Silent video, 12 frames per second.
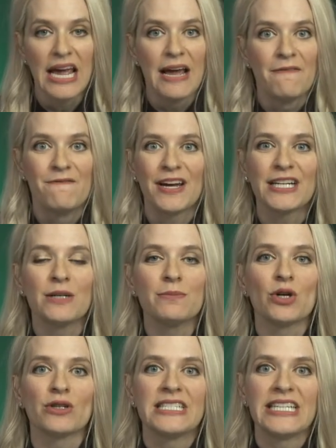Victims
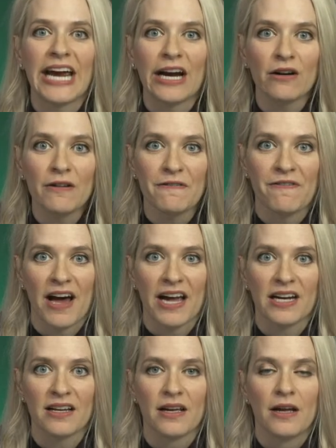are
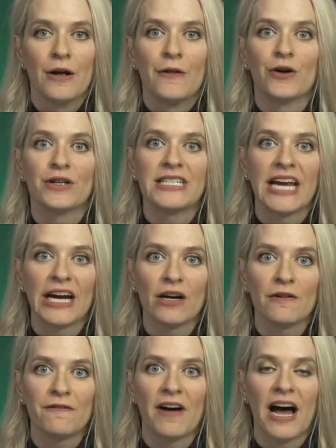terrified. They're
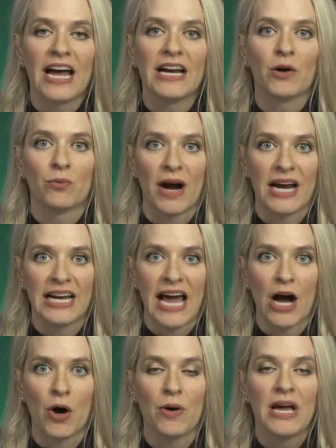terrified right
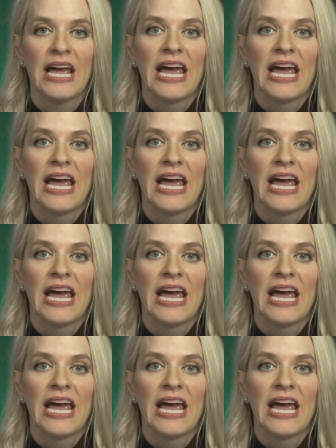now.